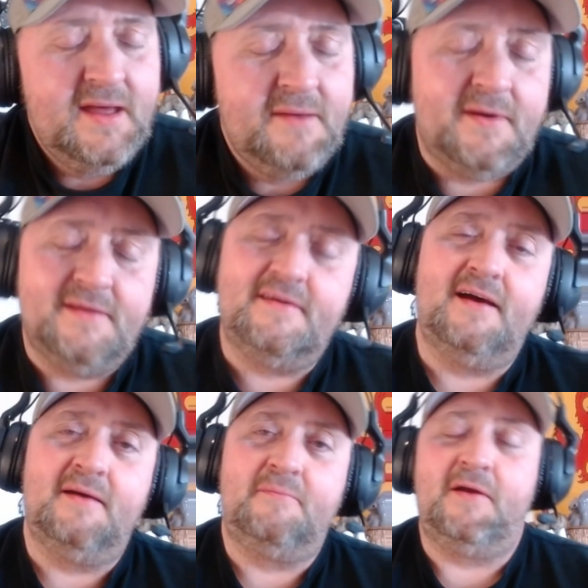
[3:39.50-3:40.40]
but
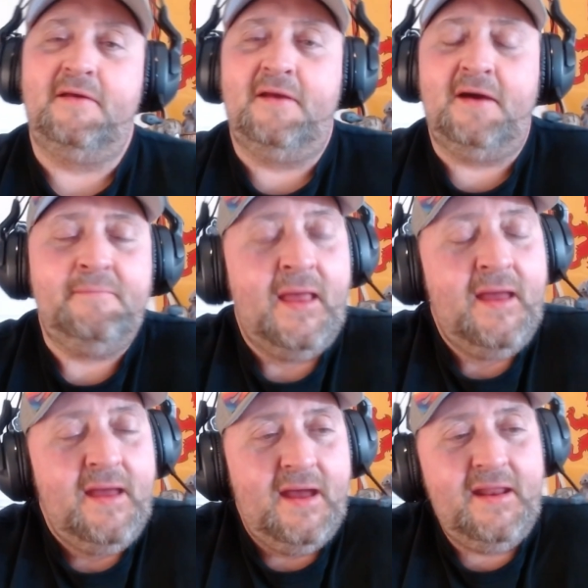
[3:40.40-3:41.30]
apparently not.
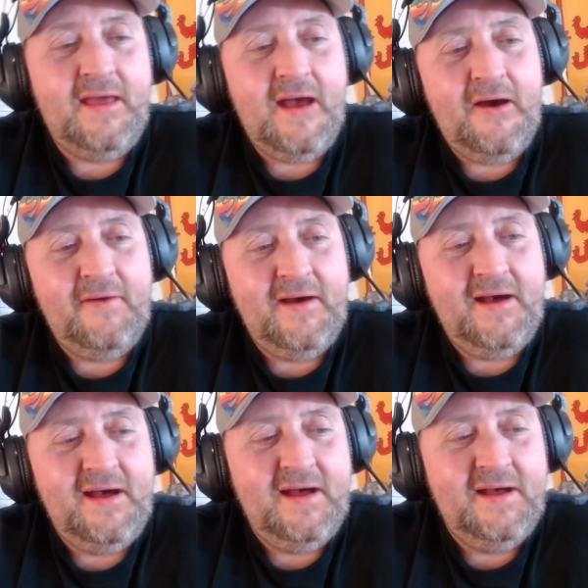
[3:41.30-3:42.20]

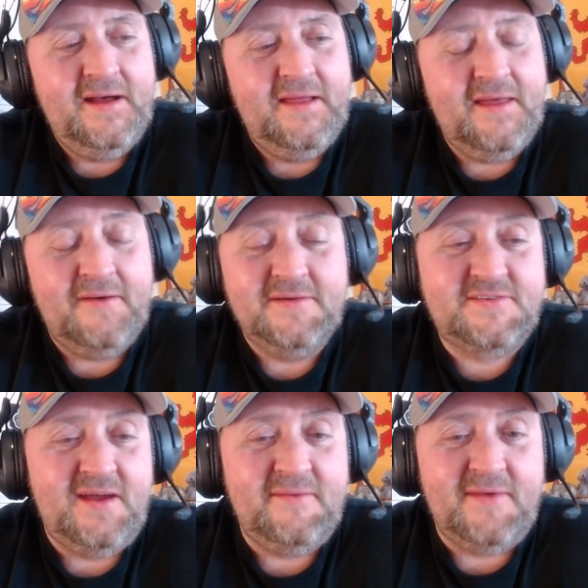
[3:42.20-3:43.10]
Anyhow, that was
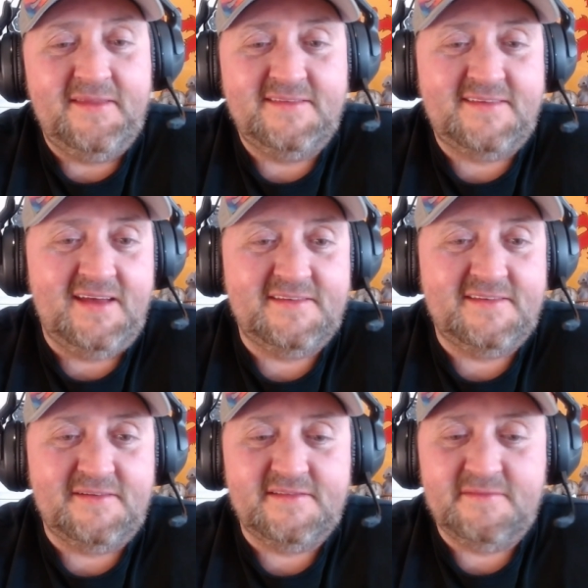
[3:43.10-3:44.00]
great, man. These guys
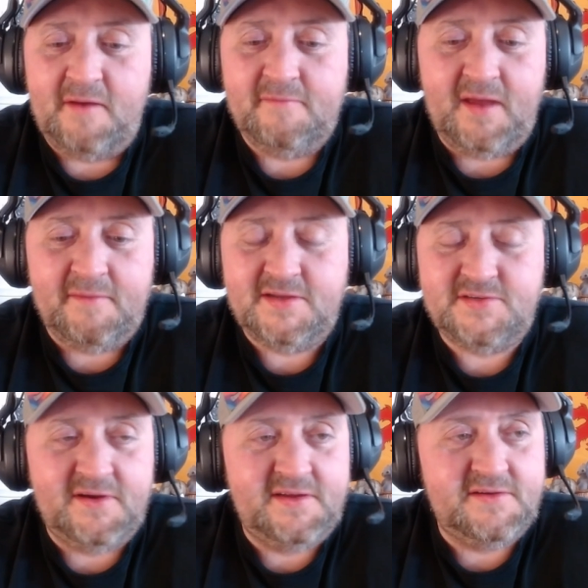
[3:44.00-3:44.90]
are awesome. I'm
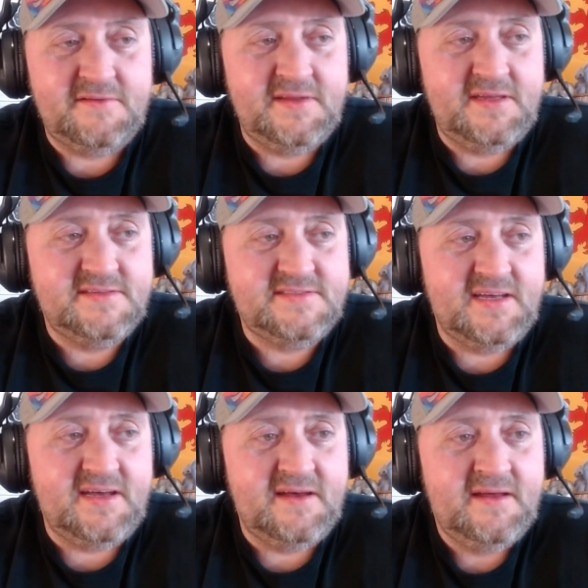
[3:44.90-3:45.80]
enjoying doing these
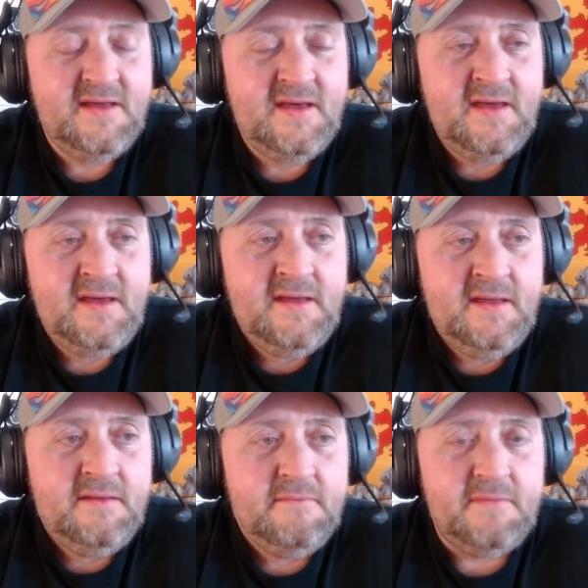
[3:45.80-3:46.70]

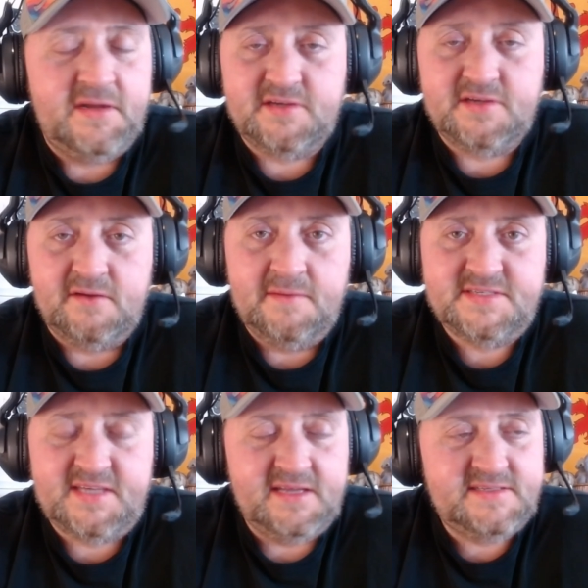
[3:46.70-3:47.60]
Mitchell and Webb
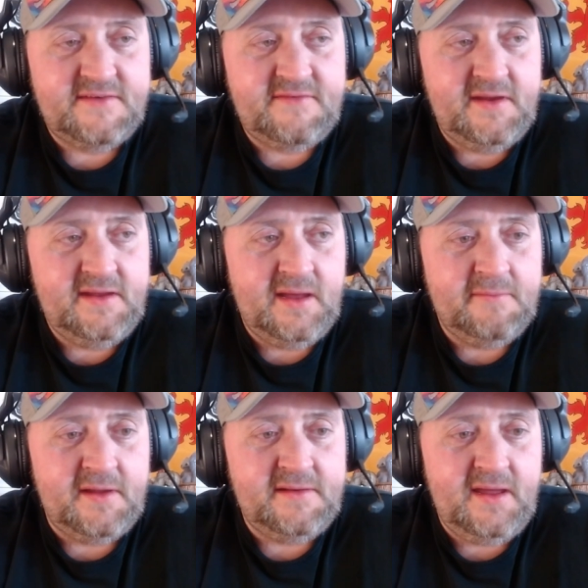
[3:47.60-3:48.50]
skits every
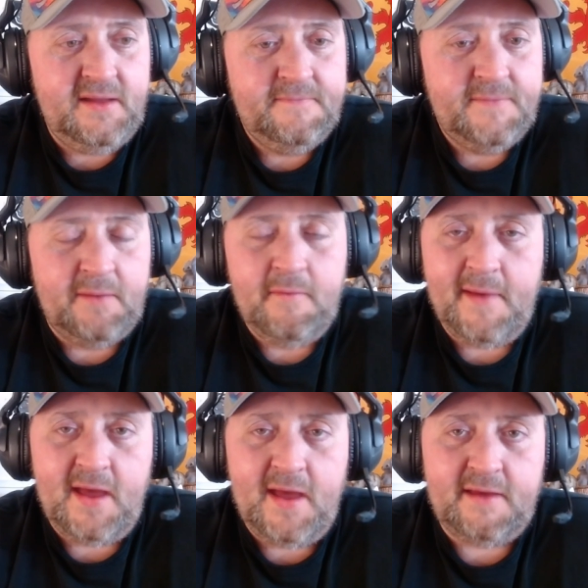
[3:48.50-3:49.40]
Monday. I'll be
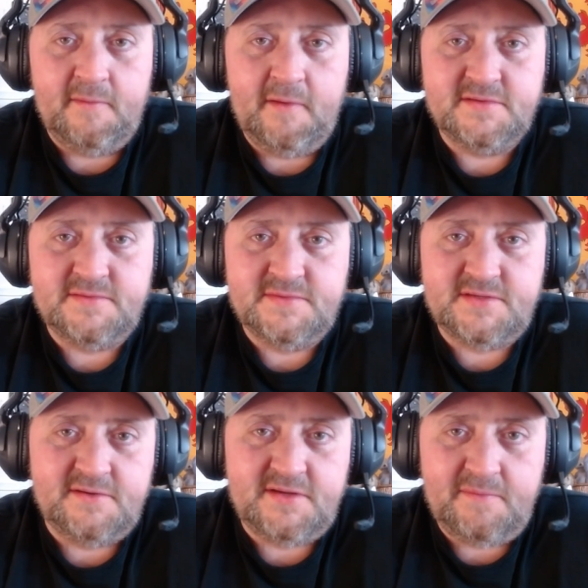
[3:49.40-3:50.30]
back in a little bit with some
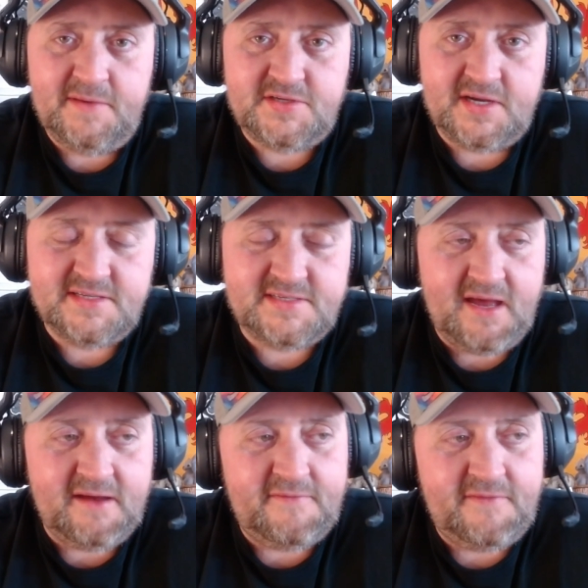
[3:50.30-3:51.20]
Sir Digby chicken
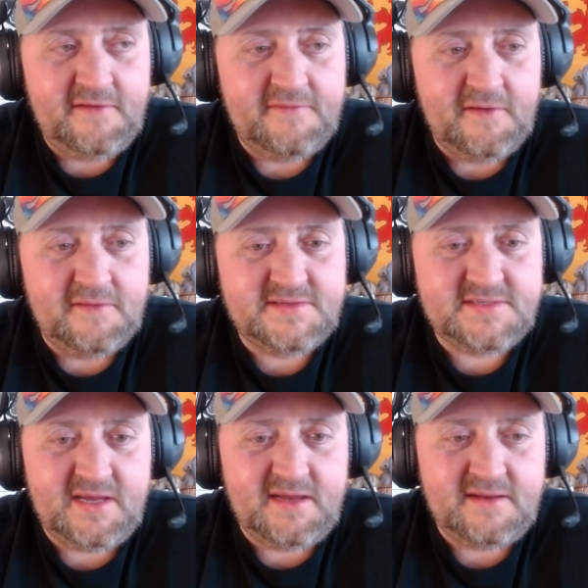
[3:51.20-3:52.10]
salad for you
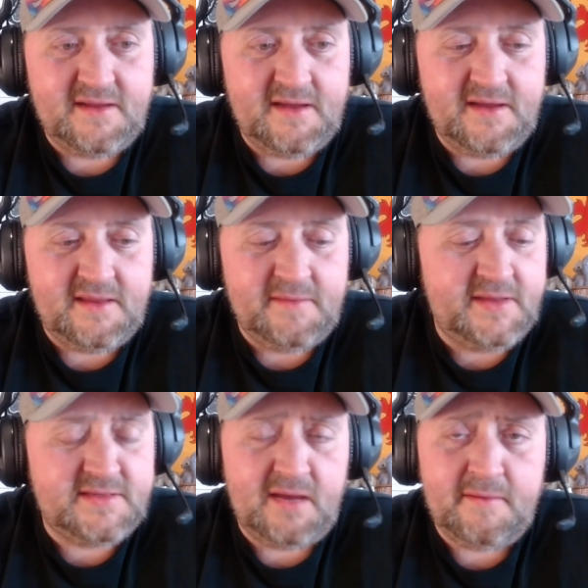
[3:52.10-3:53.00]
folks. And in the
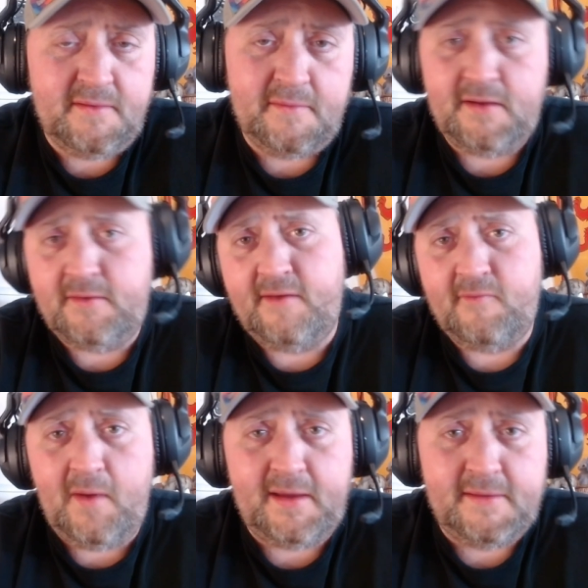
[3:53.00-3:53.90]
meantime, I'm going to go have a
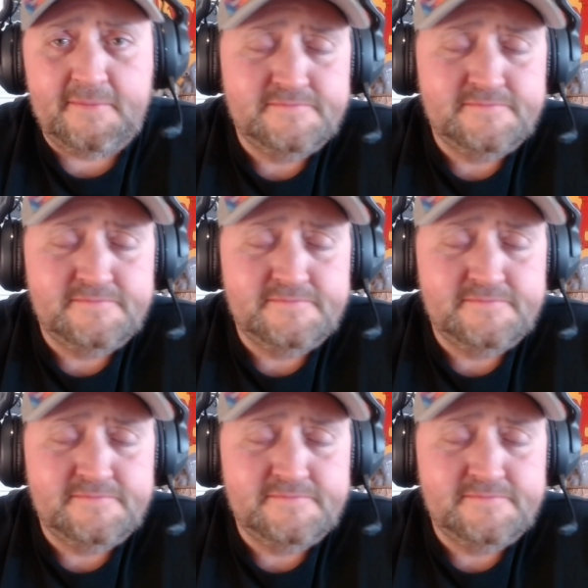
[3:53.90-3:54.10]
wank.